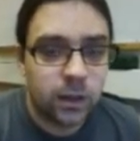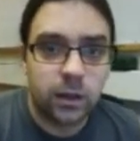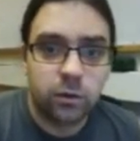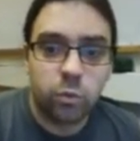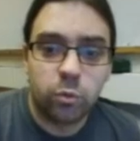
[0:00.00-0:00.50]

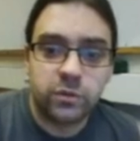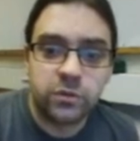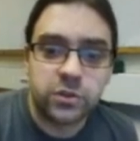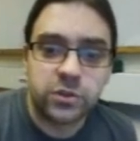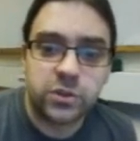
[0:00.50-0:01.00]
uh, what
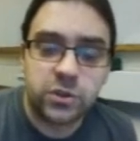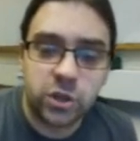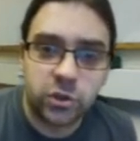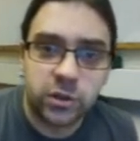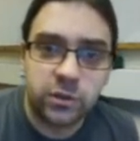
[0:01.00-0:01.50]
we've just
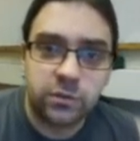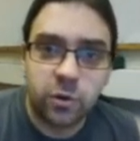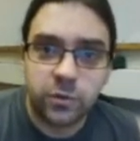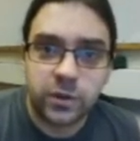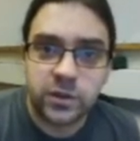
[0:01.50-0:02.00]
done
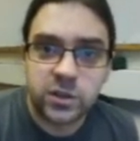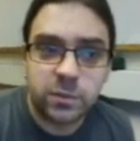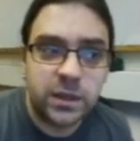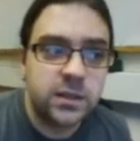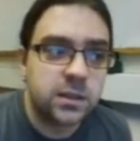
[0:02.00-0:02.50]
involving
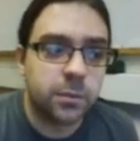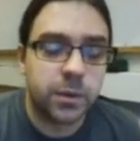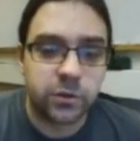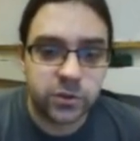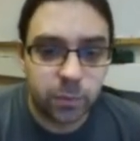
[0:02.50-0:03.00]
speeds and the
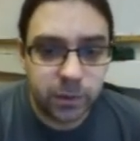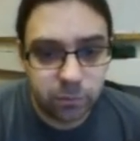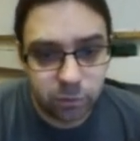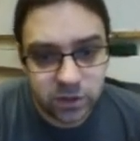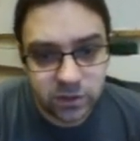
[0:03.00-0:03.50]
microscopic
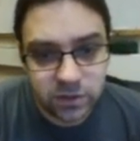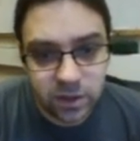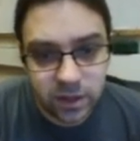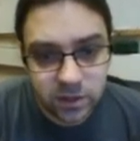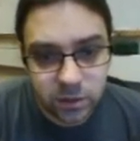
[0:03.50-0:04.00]
properties.
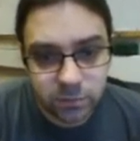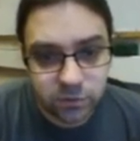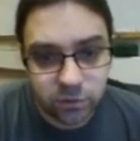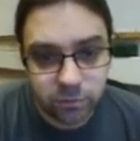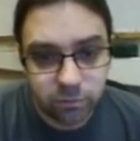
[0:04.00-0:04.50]
This comes
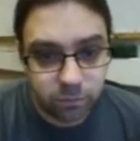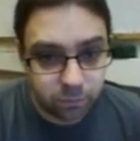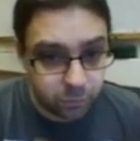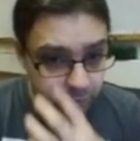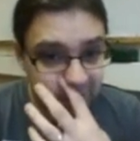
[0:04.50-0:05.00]
from
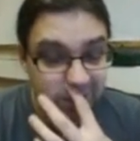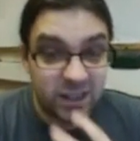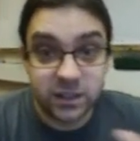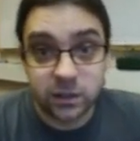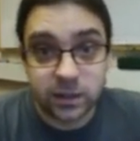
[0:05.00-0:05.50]
mostly the
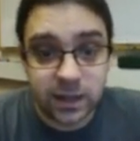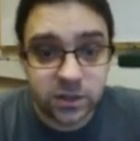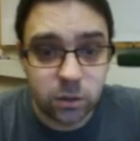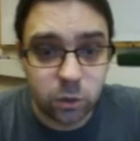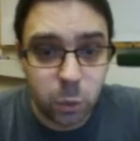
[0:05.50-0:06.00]
ideal
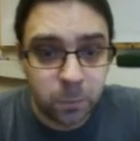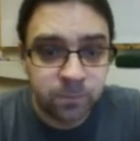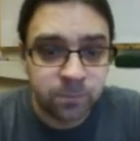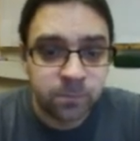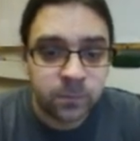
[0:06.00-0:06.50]
gas law.
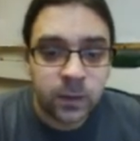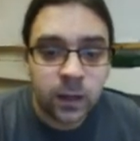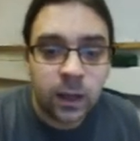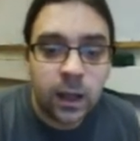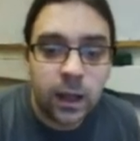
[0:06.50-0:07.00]

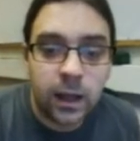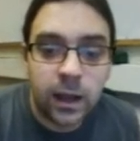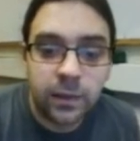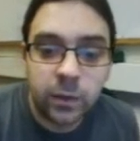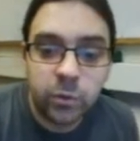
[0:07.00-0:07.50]
Uh,
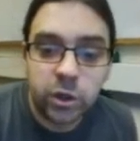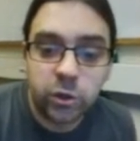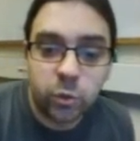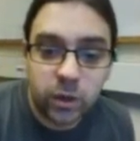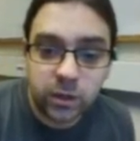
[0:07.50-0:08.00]
and then we
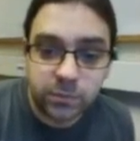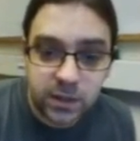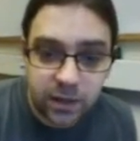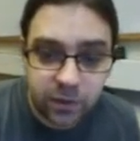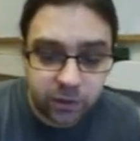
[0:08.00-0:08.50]
can equate them
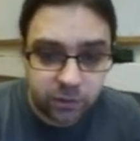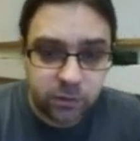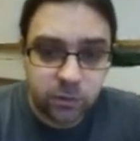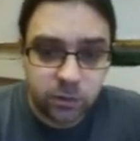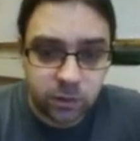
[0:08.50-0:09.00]
together,
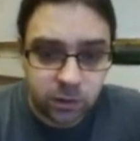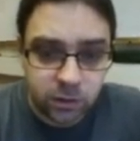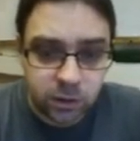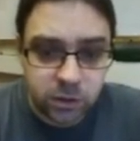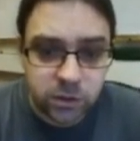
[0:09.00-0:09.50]

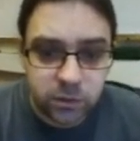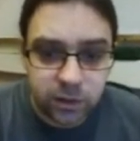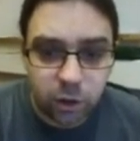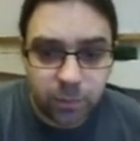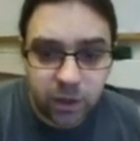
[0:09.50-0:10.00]
do a
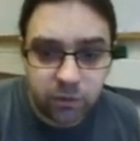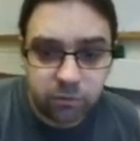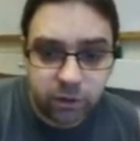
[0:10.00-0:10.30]
little bit of